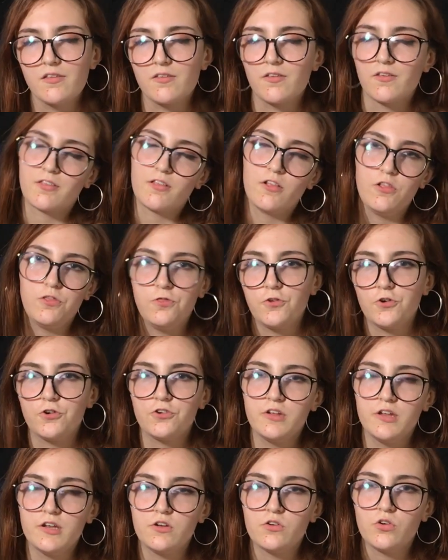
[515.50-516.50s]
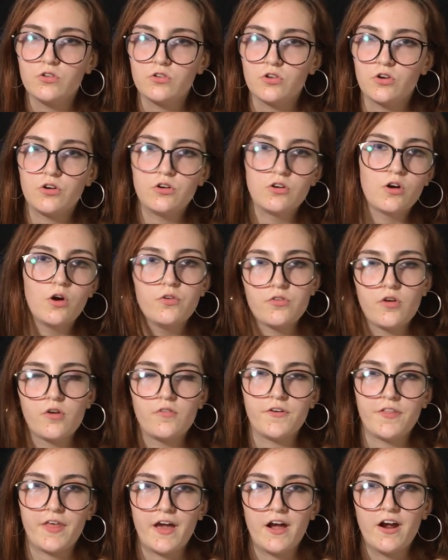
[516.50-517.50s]
So this little 13-year-old girl goes
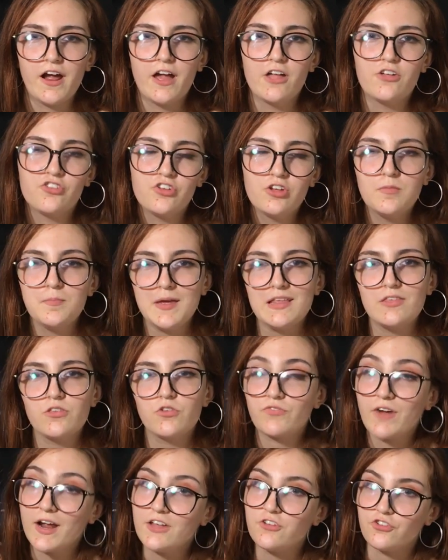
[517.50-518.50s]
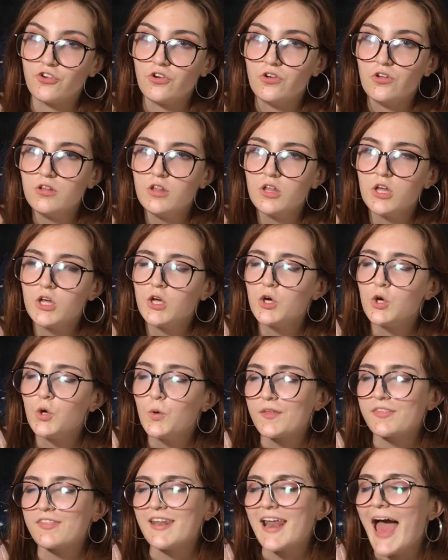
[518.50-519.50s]
over there, and she meets Rachel,
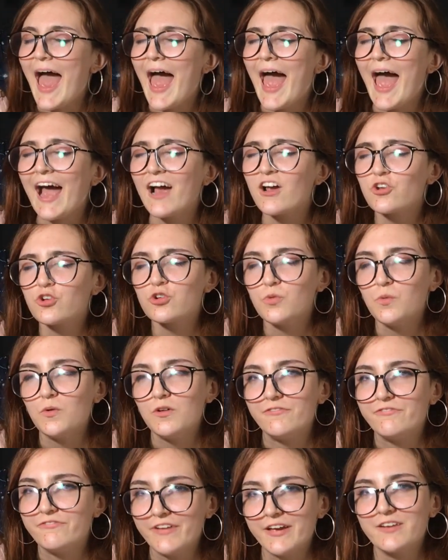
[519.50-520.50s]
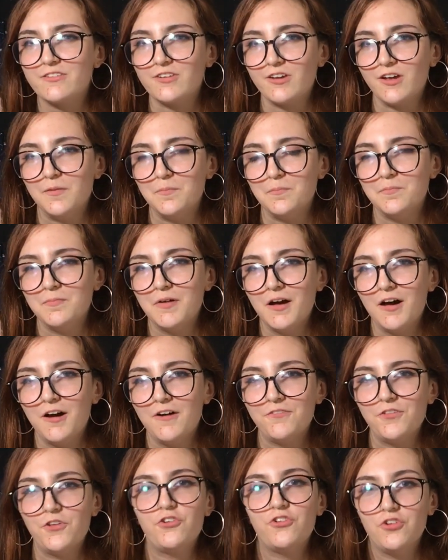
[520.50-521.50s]
who was an actual victim
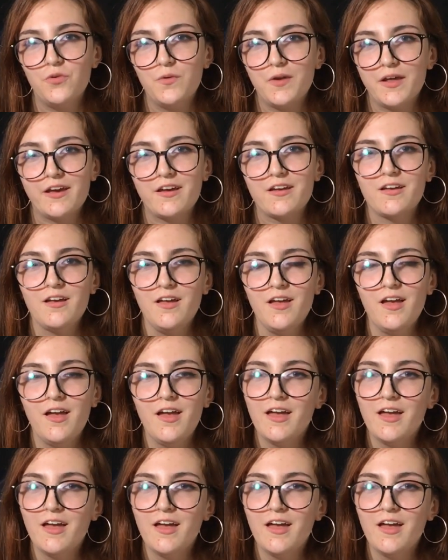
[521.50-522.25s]
of the shooting,